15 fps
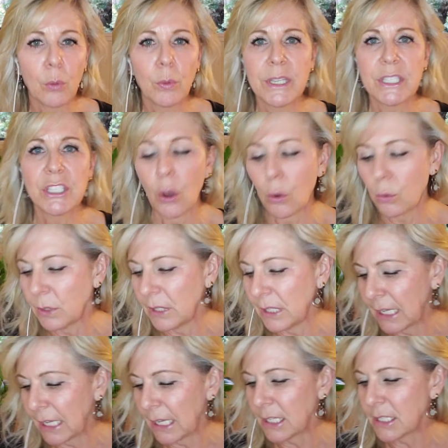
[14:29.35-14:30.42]
We don't
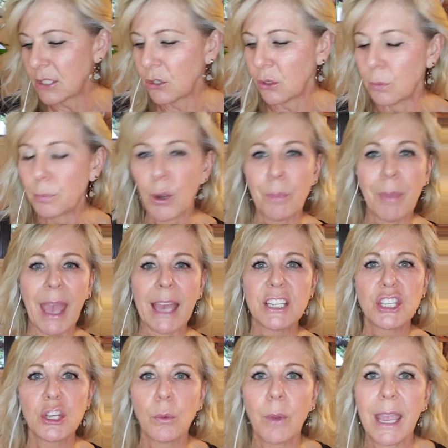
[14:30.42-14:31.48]
need to
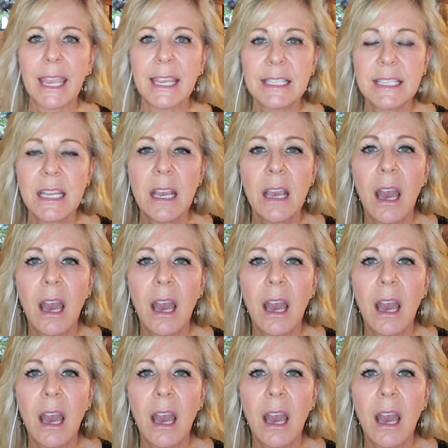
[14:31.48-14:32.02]
perpetuate